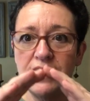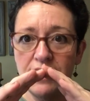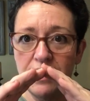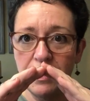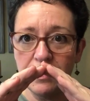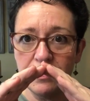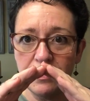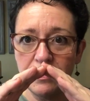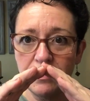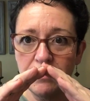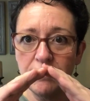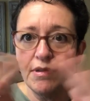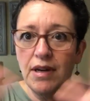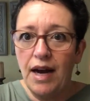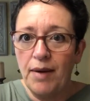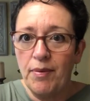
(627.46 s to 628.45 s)
this.
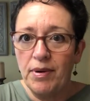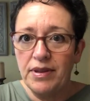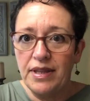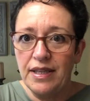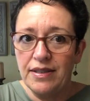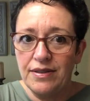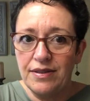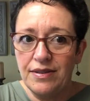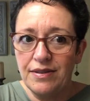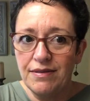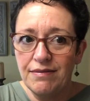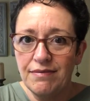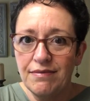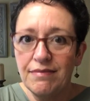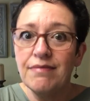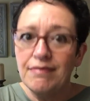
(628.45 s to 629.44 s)
I want this.
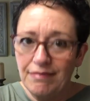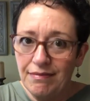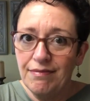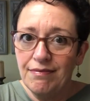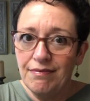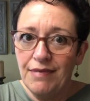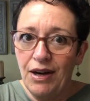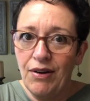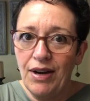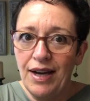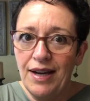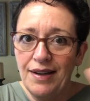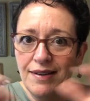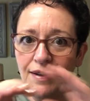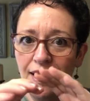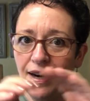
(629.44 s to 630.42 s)

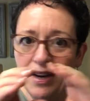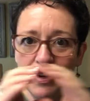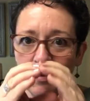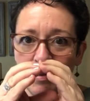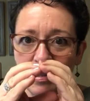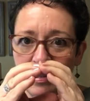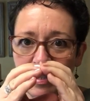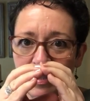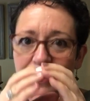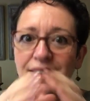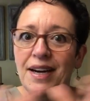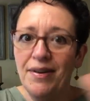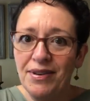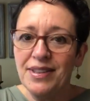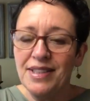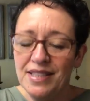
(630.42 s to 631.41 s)
Okay, I don't want this.
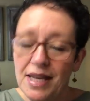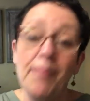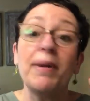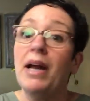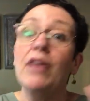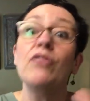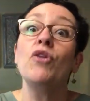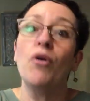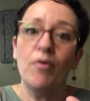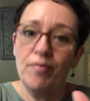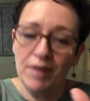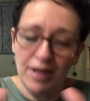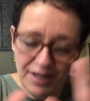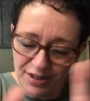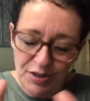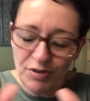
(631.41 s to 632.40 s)
I want this. I mean, I know.
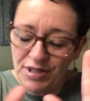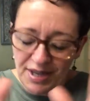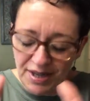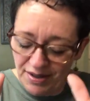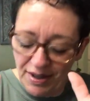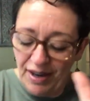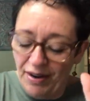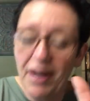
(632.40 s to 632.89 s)
Don't take it."